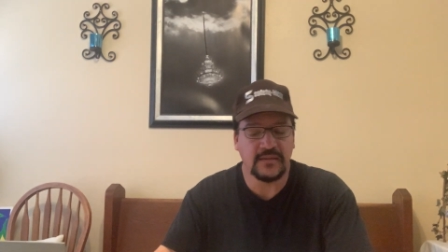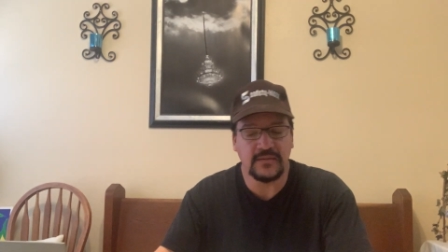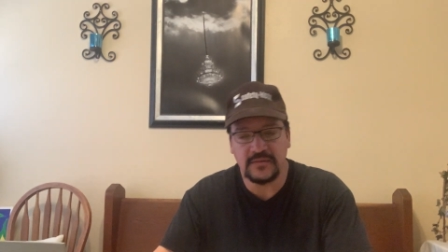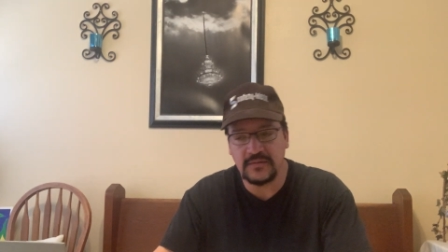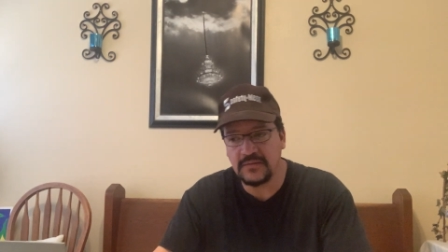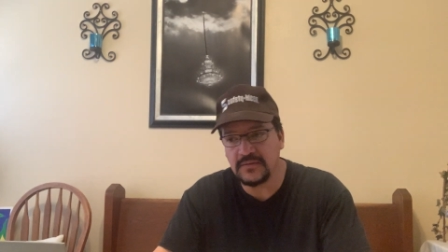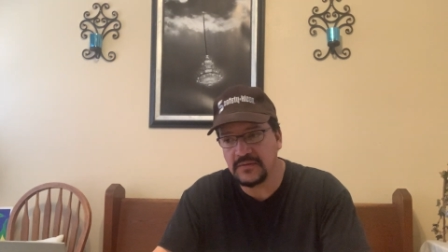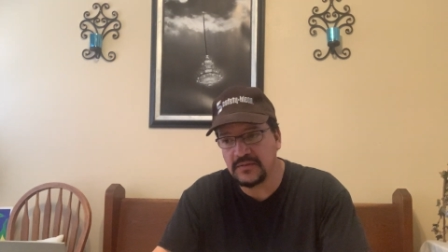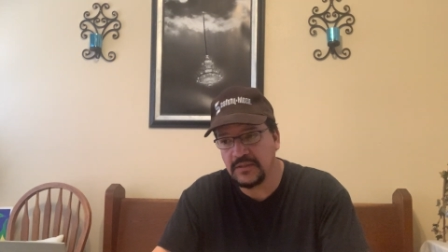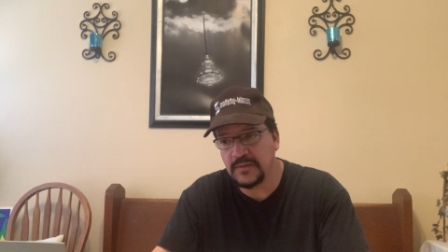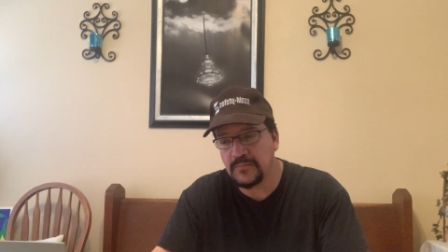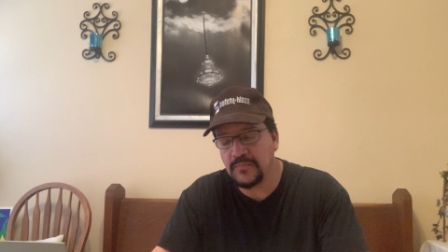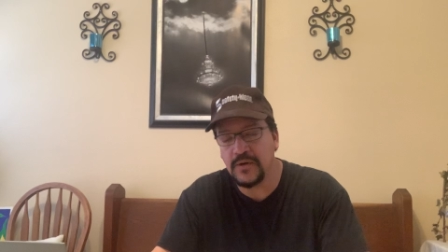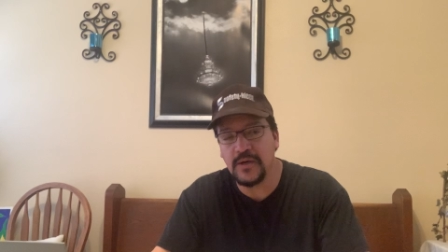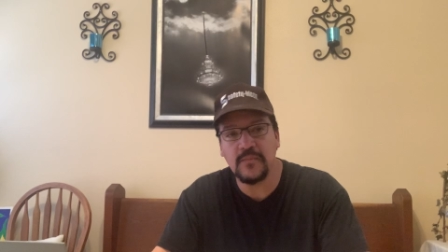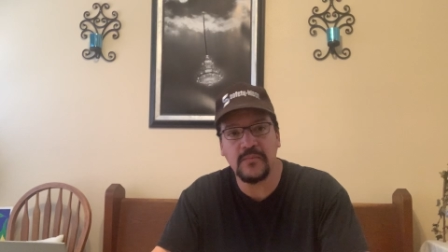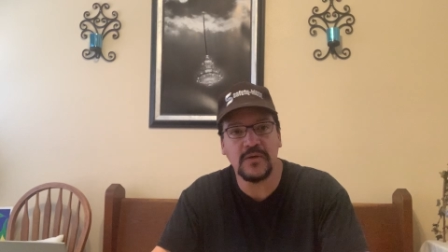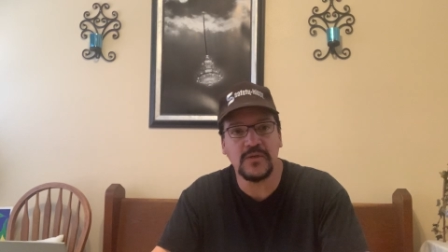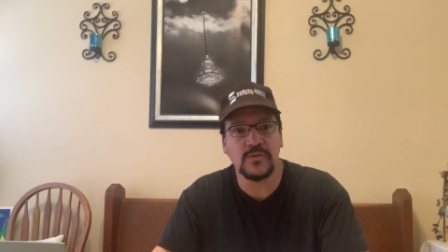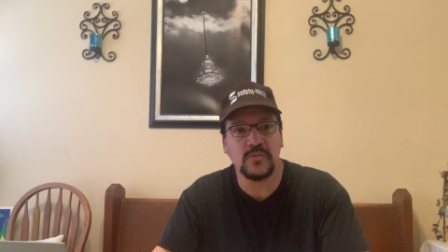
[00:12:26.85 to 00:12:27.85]
You can
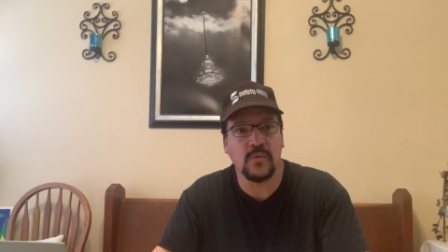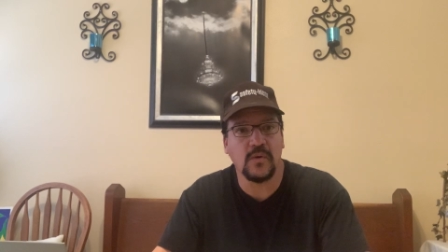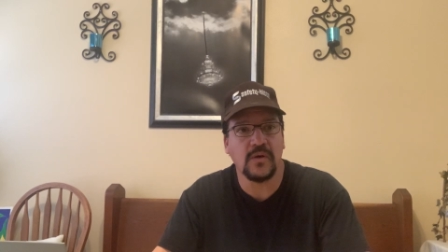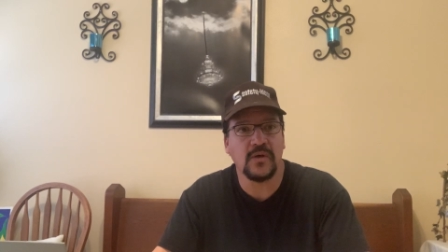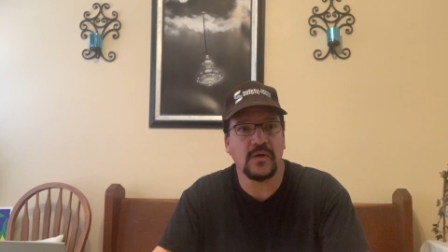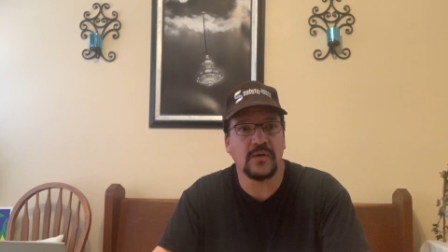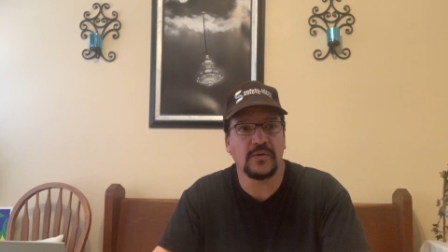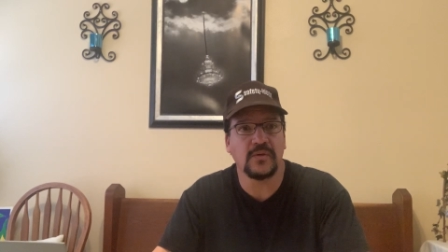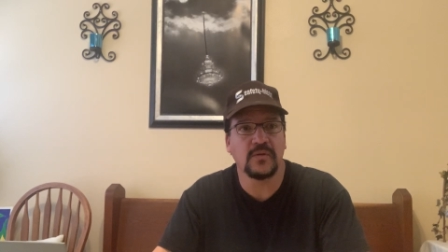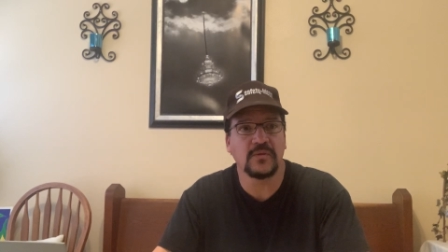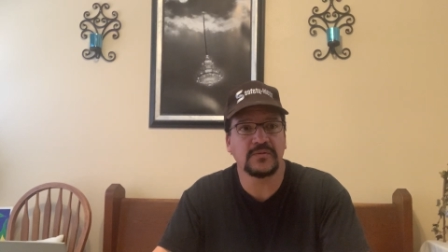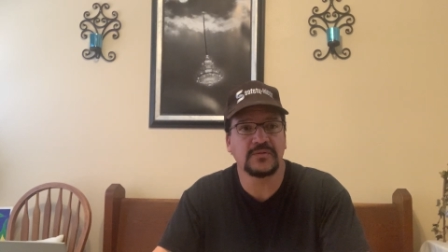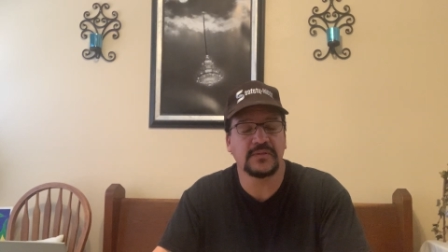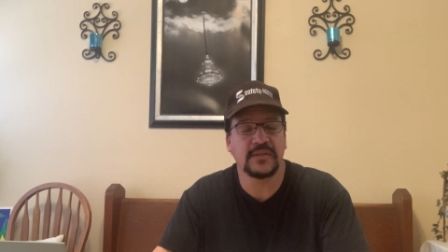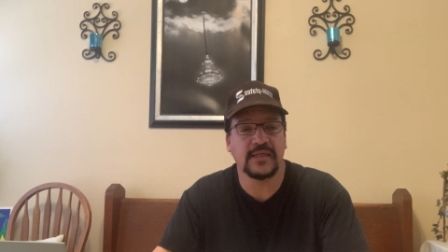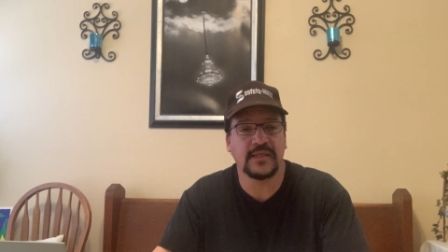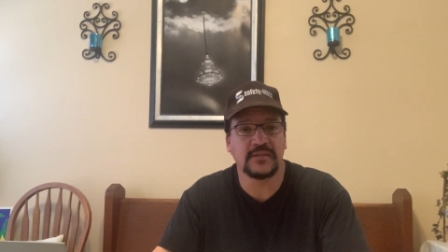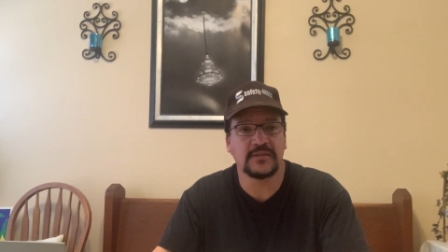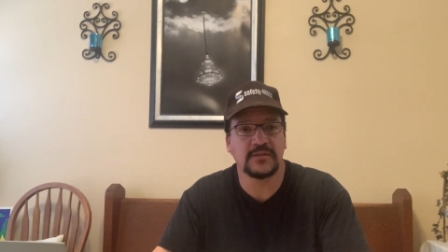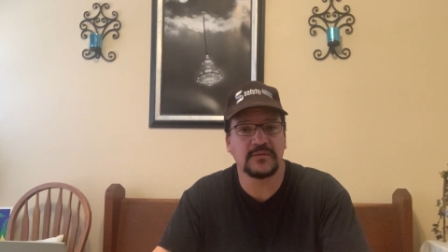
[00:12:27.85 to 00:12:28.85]
pretty much work on those
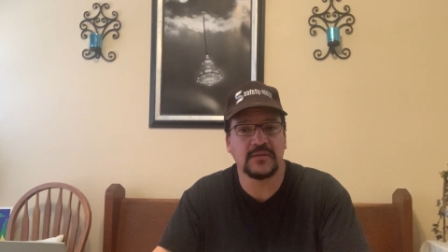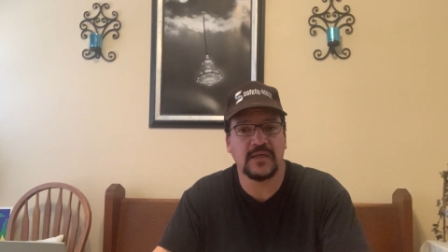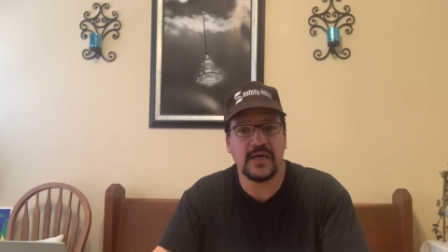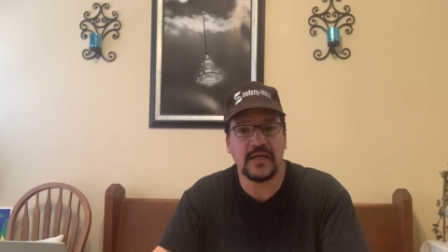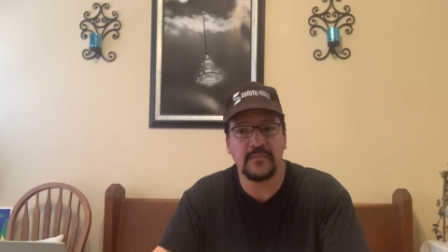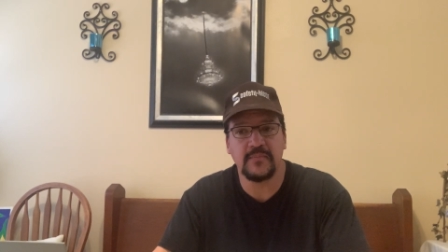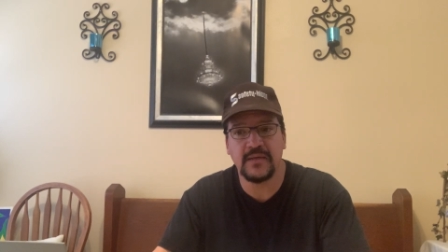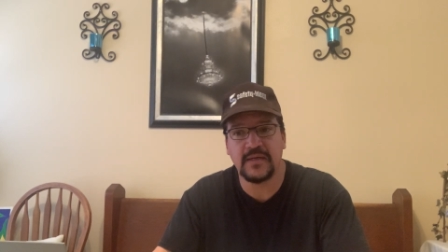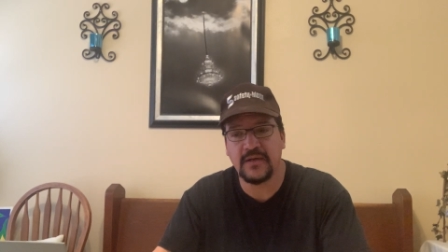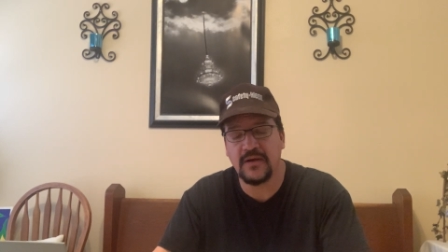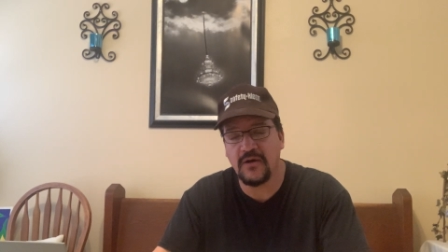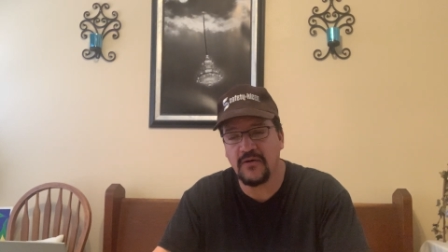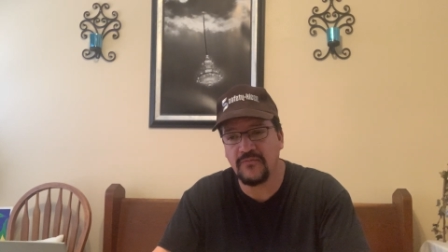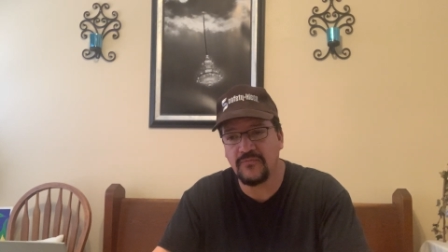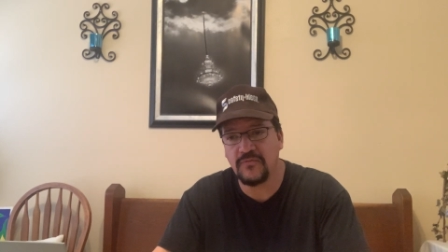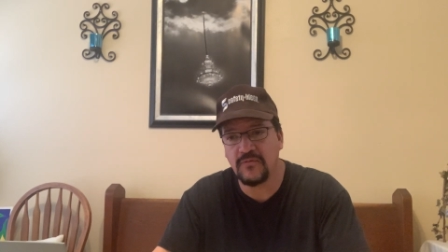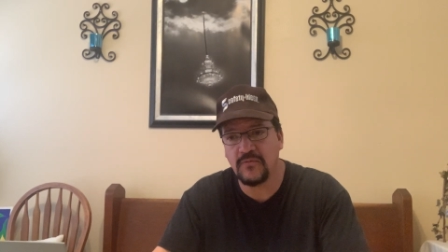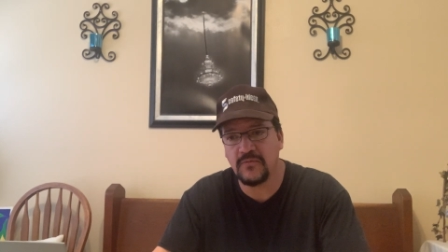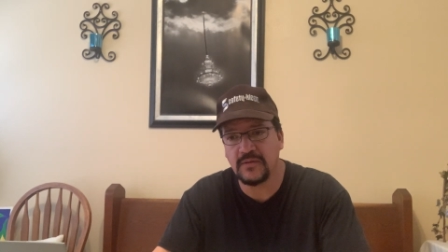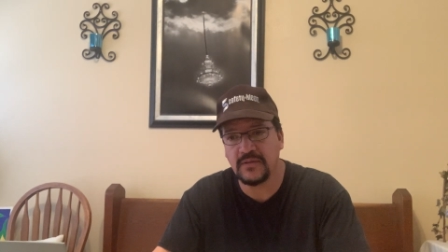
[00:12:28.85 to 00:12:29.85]
things. Just got to be
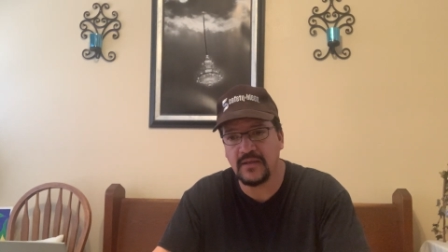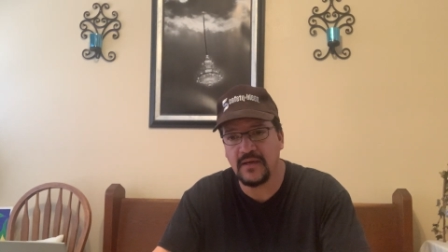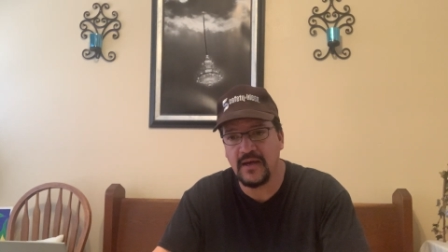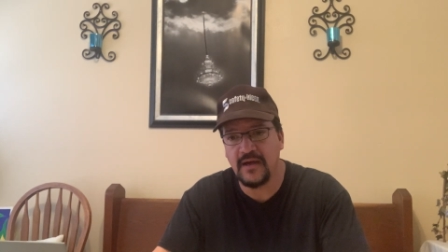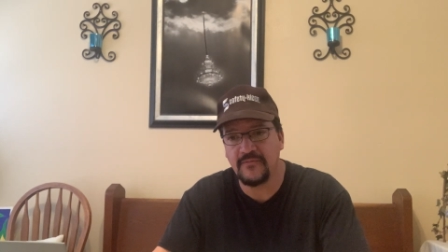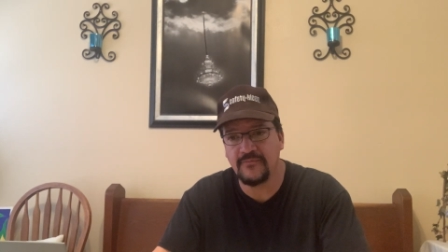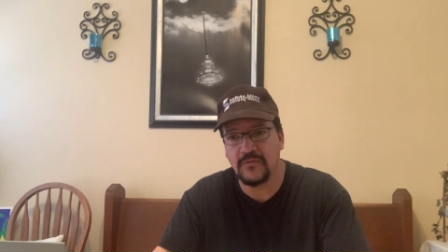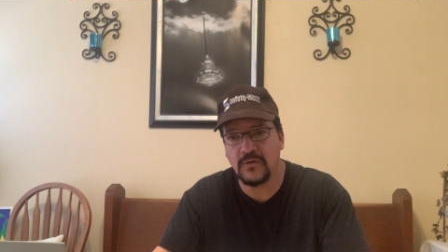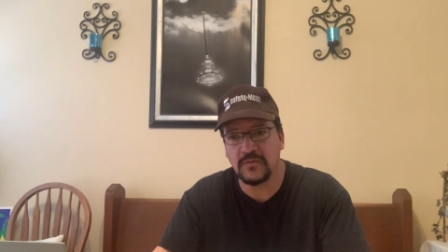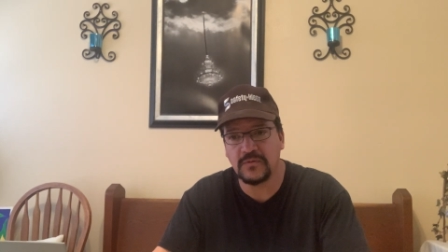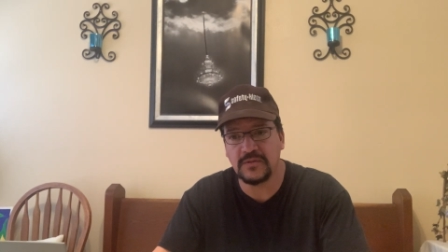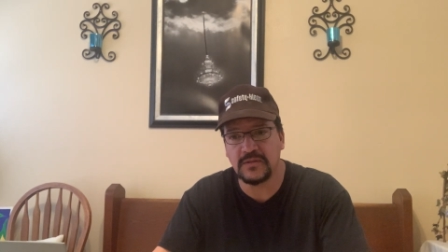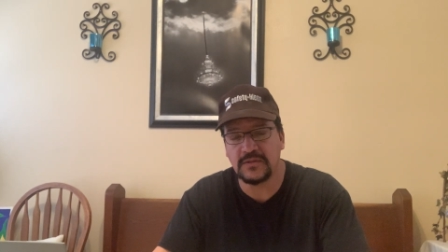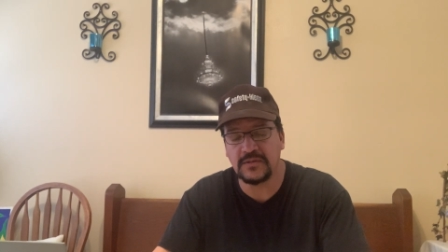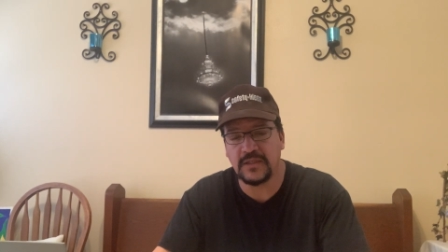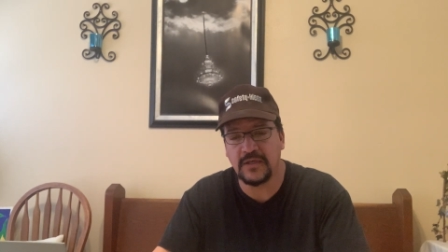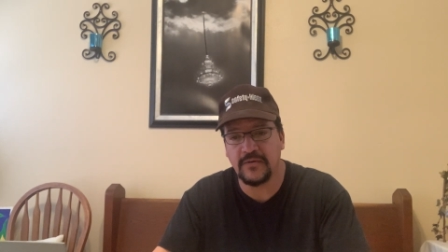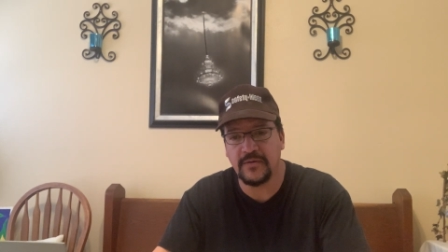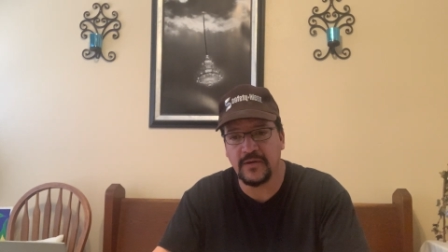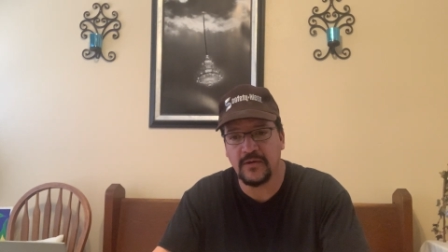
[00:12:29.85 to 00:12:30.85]
careful with the high
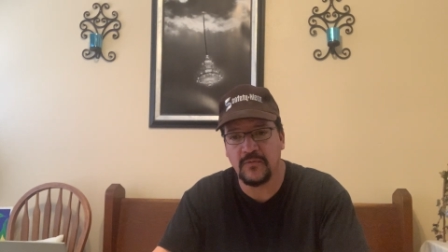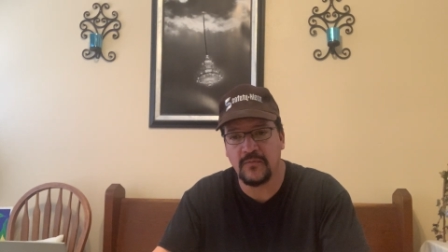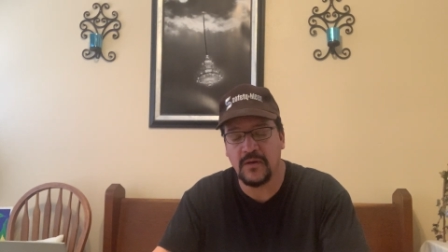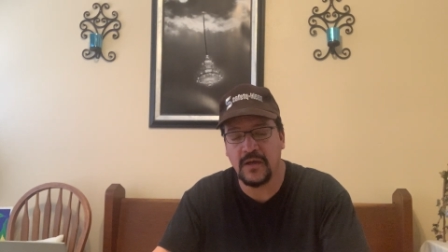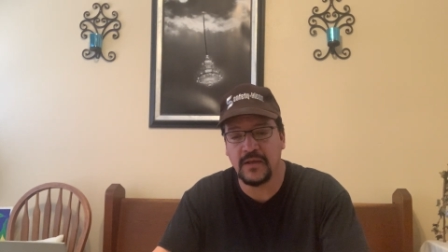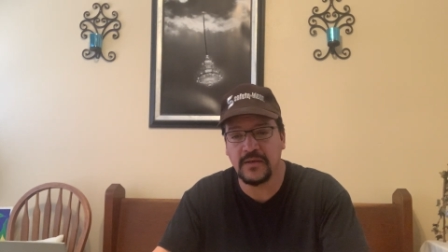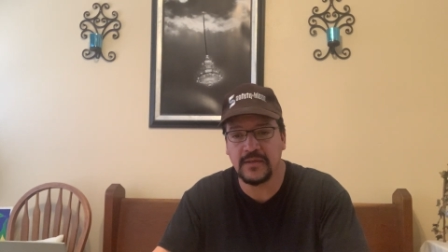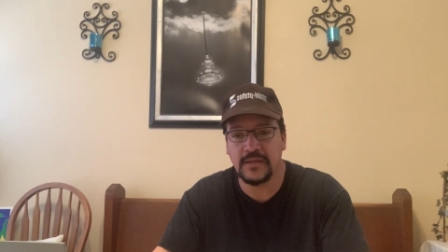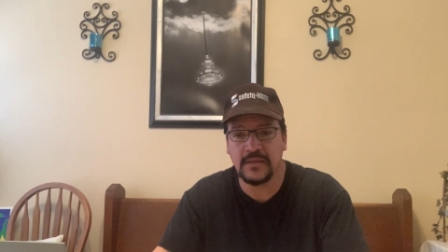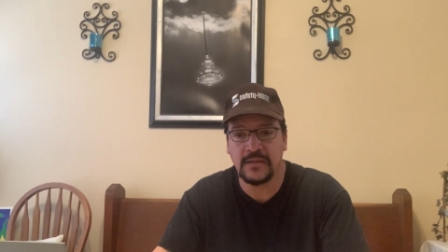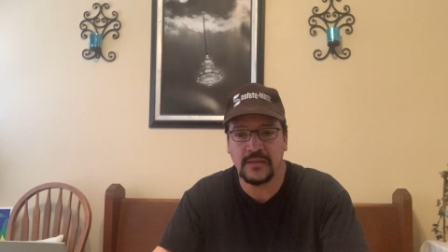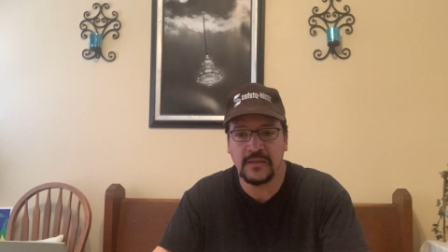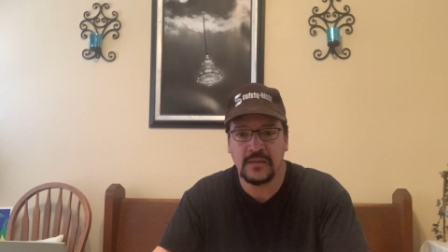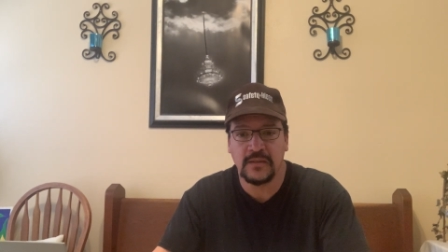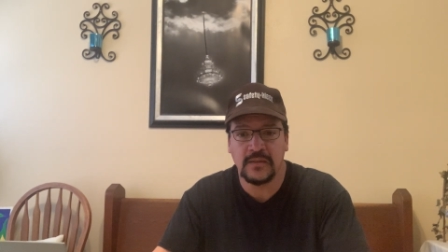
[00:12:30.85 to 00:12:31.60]
voltage area around it.